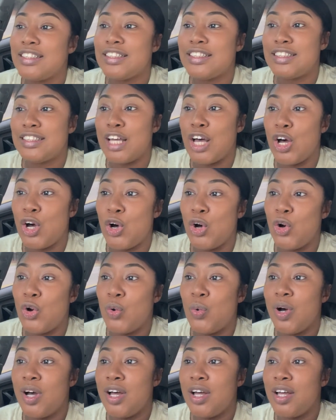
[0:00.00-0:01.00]

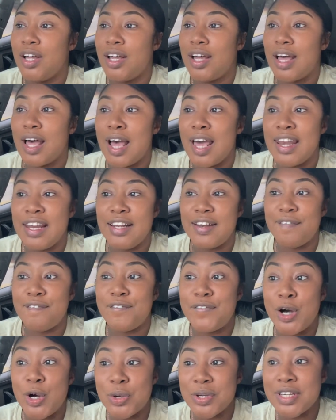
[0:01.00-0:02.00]
So I need to
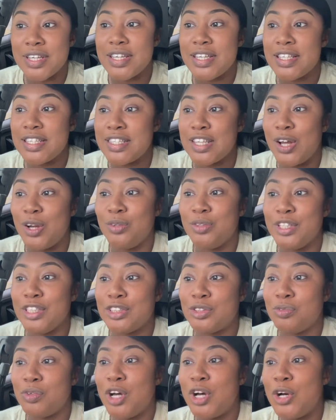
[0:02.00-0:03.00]
focus on this
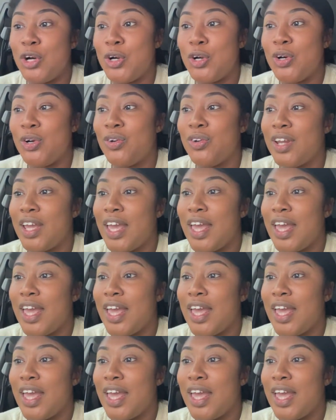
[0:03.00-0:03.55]
road.